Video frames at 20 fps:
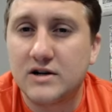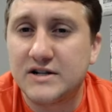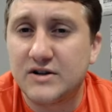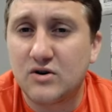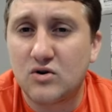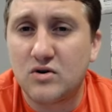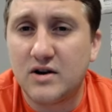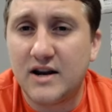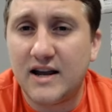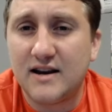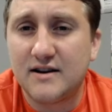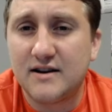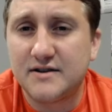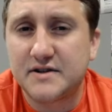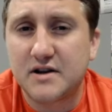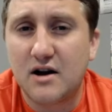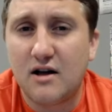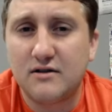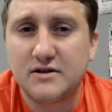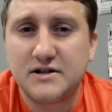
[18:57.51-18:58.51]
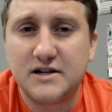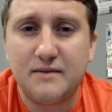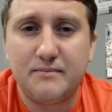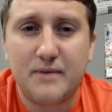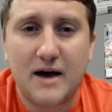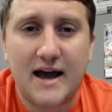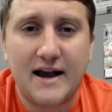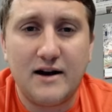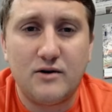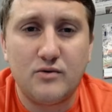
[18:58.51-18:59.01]
earning a
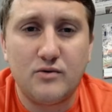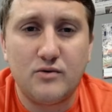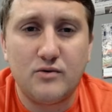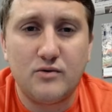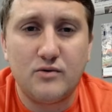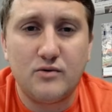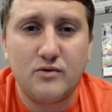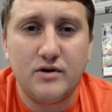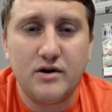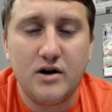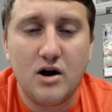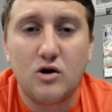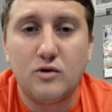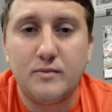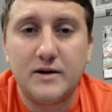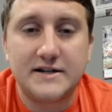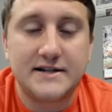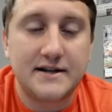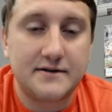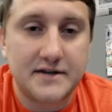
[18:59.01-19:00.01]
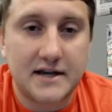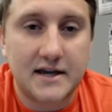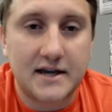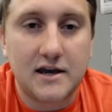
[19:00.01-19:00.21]
scholarship. I don't know, but it sounds like